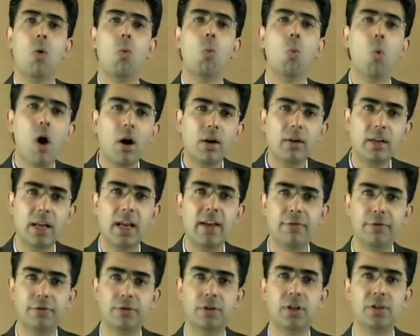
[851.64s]
What
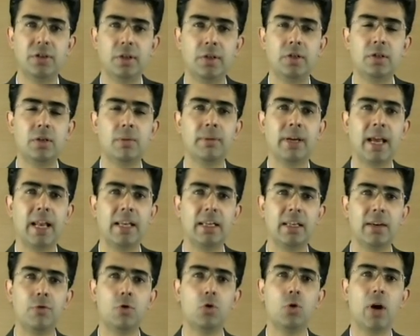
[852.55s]
if the system
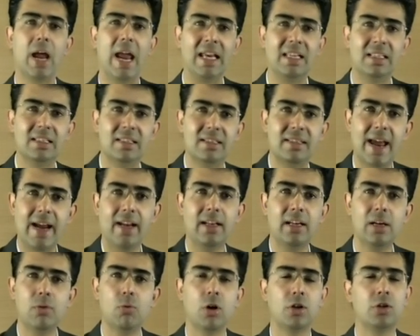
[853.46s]
can give you
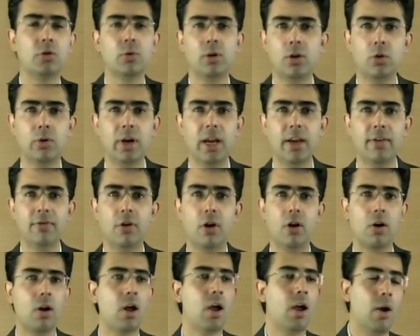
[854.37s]
exactly what you are looking for?